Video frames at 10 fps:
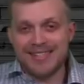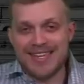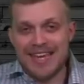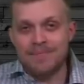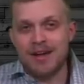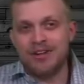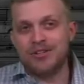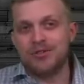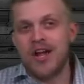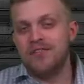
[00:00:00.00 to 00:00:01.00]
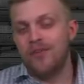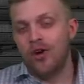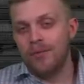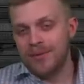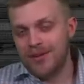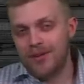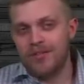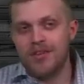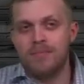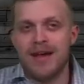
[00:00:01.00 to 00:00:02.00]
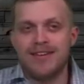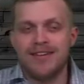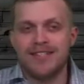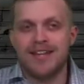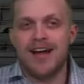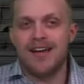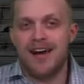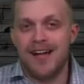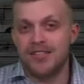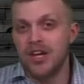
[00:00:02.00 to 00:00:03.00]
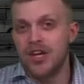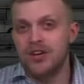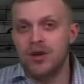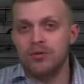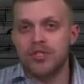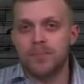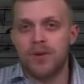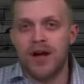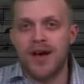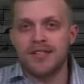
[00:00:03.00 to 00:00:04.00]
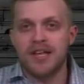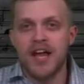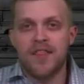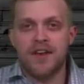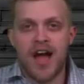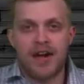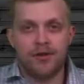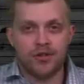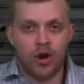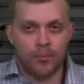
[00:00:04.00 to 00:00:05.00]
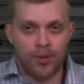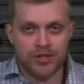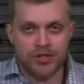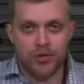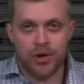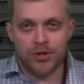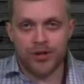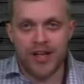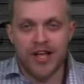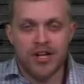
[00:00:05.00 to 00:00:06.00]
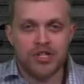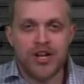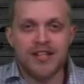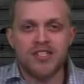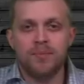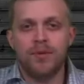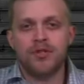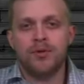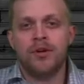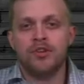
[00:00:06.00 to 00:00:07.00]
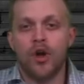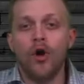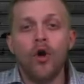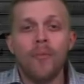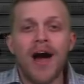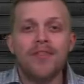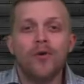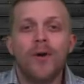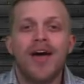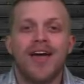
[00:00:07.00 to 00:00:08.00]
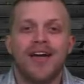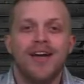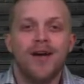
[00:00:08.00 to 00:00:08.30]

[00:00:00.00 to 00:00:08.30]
team that could trade for him, here are the BetDSI odds. No surprise, the Niners are at plus two hundred, Jets at plus three hundred. Oh, by the way,